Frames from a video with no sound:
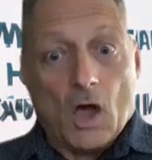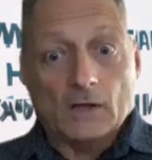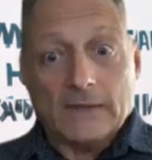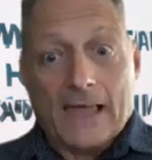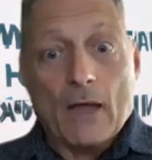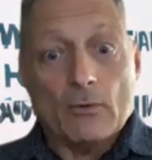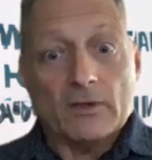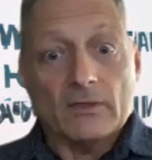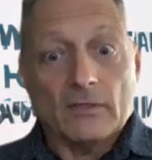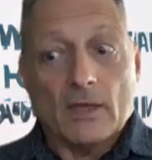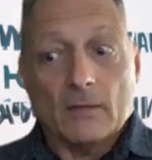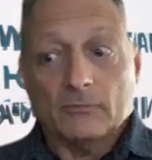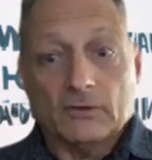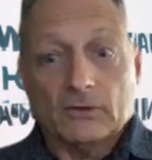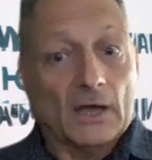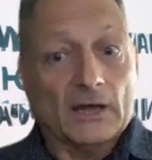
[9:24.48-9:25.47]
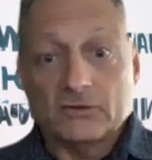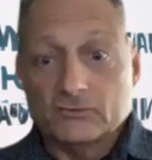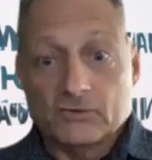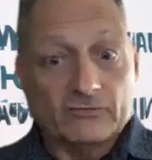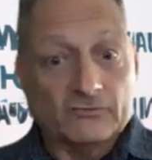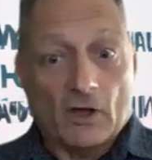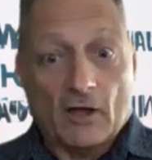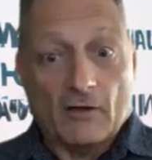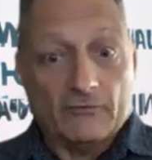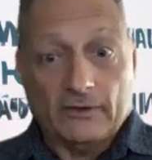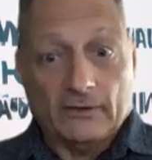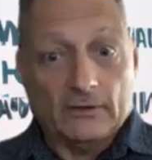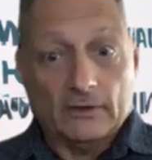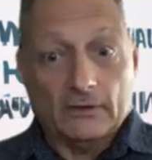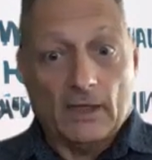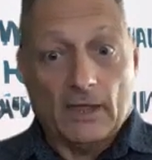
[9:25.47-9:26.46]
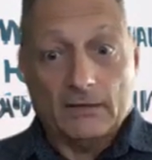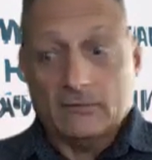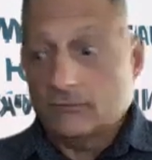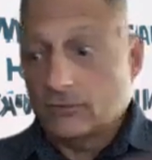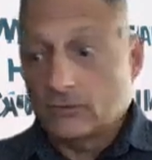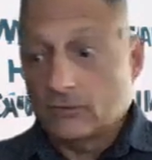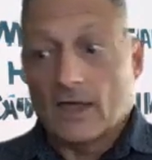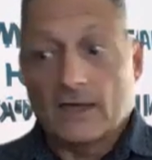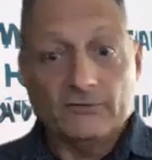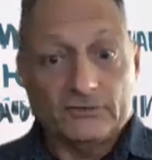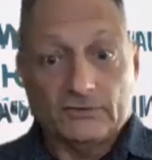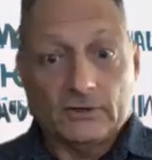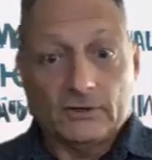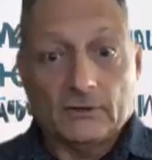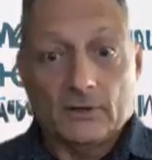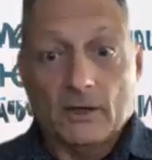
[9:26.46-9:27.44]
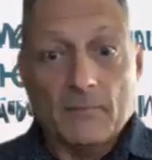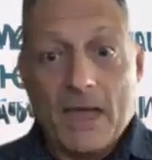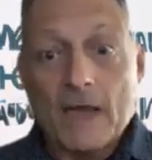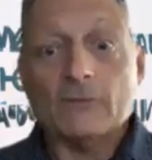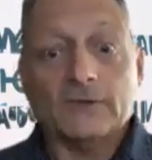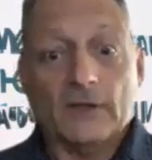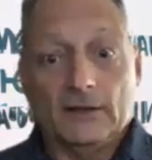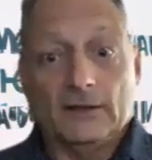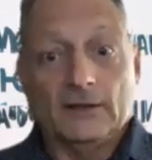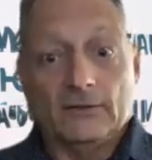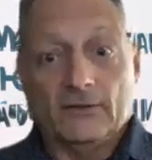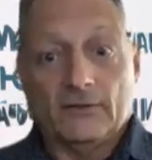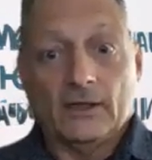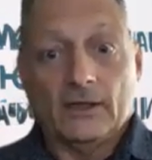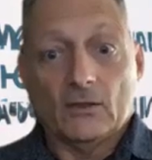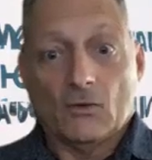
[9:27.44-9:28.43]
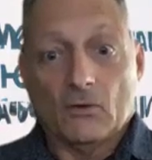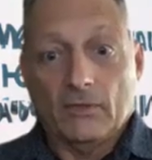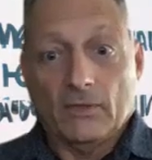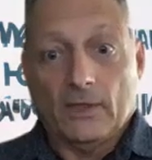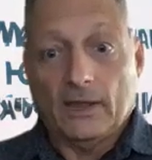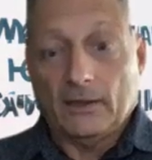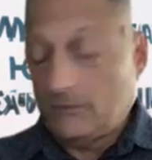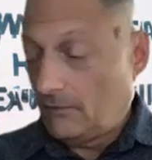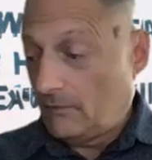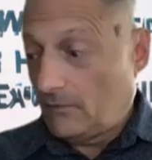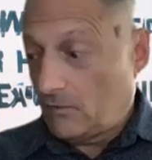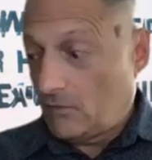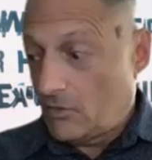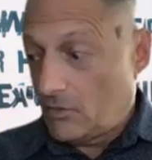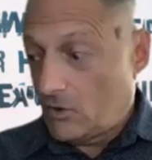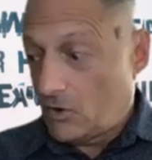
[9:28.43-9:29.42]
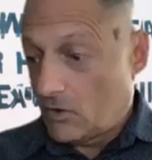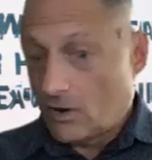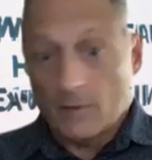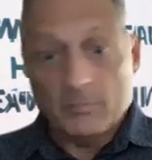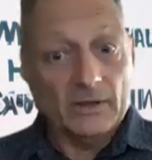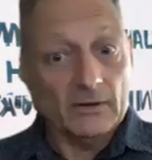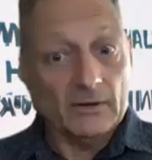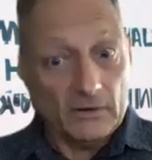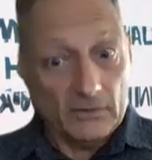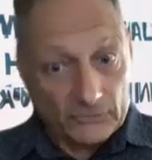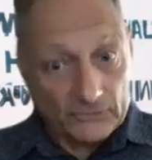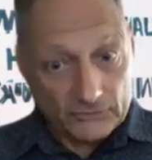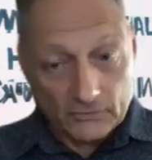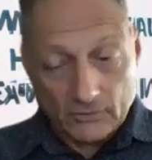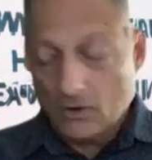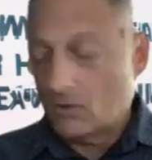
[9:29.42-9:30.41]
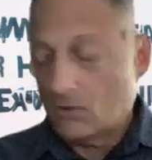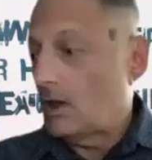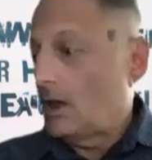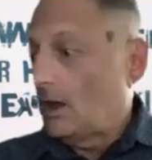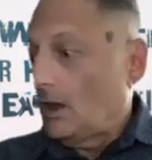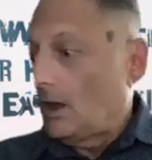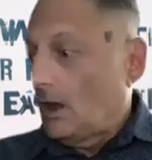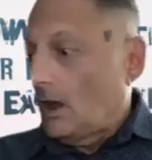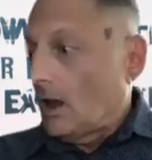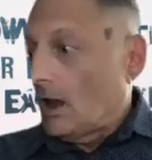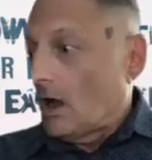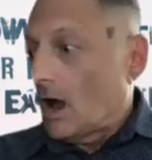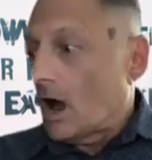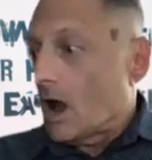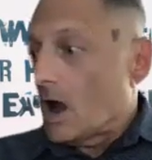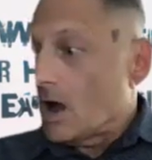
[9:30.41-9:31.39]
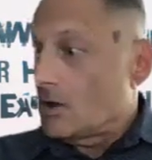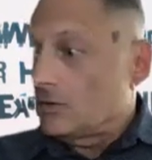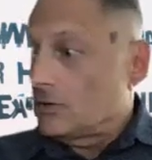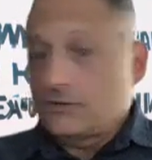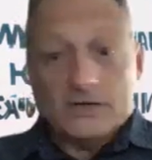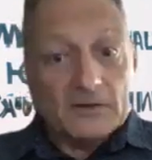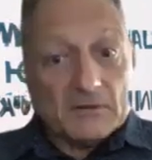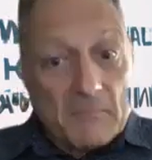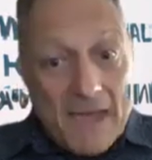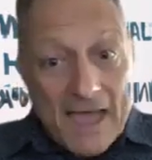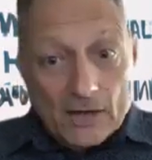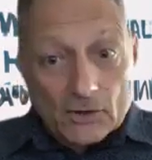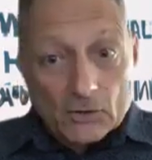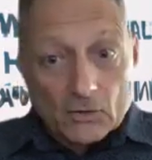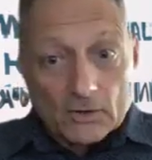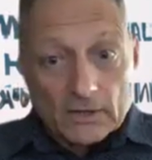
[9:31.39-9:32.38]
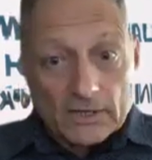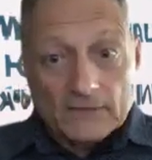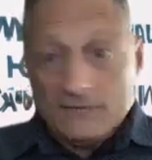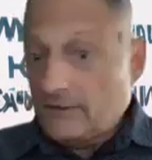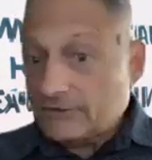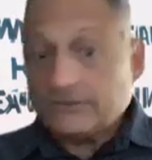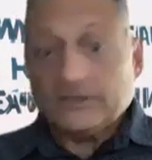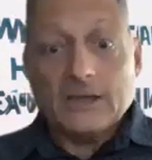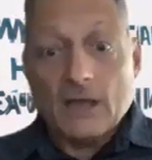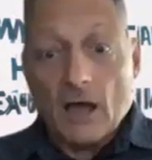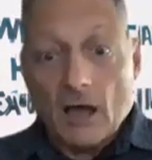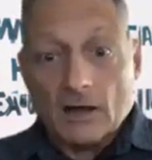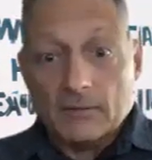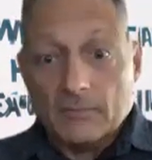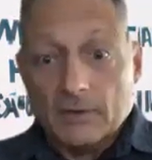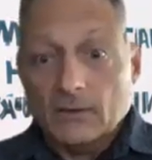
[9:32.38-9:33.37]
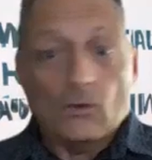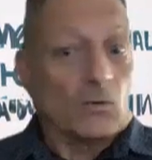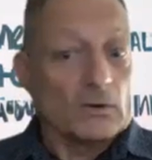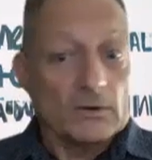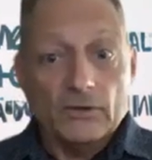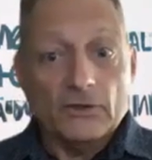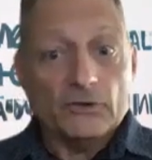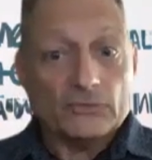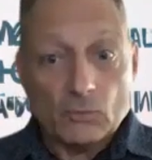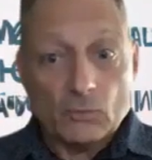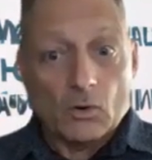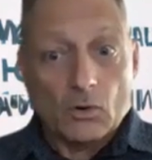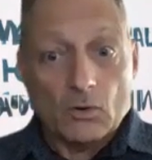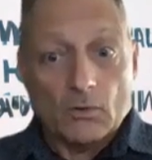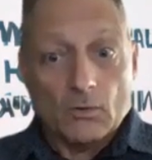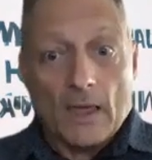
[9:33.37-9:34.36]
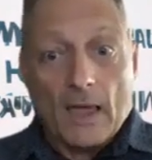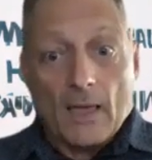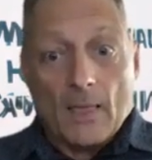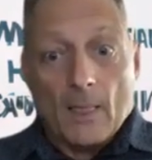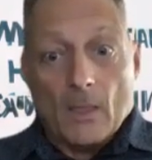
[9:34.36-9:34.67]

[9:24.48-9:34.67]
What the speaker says: allowing them to kind of drift off feeling like their lives didn't amount to anything, or that their abilities, didn't matter in this economy or in this world,